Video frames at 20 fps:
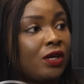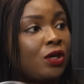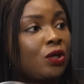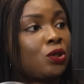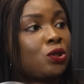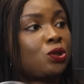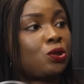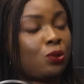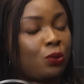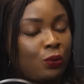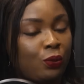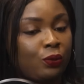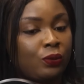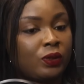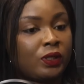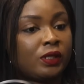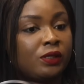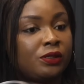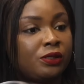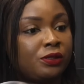So
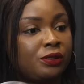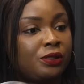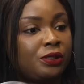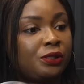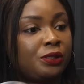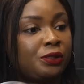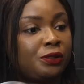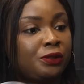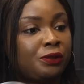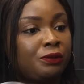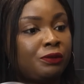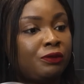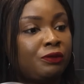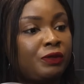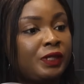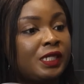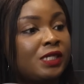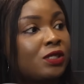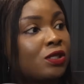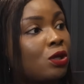the
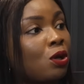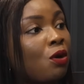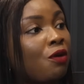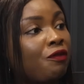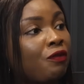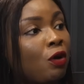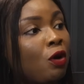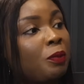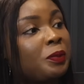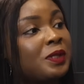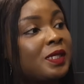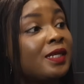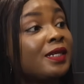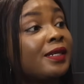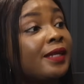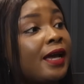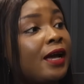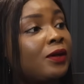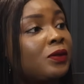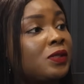risk of ups and
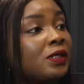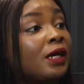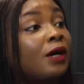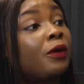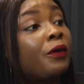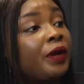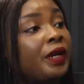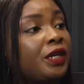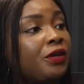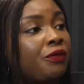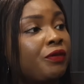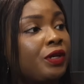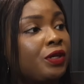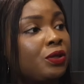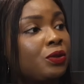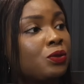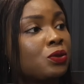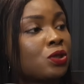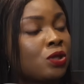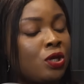downs are already
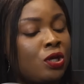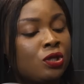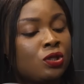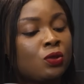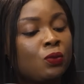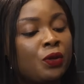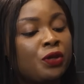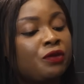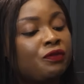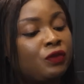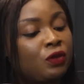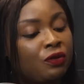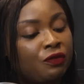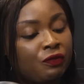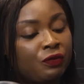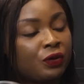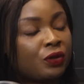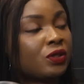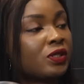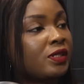reduced. So what you've done
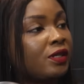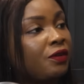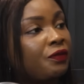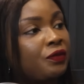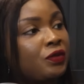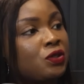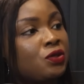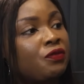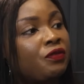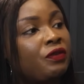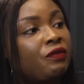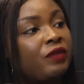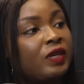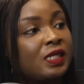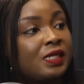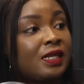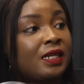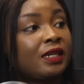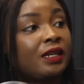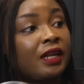for yourself is you've
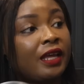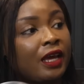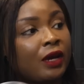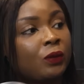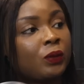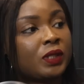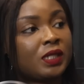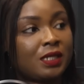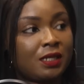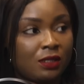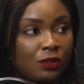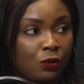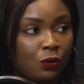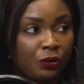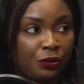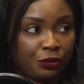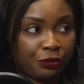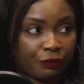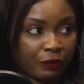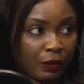invested in equities on
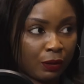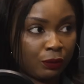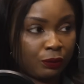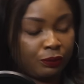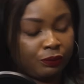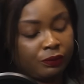your own.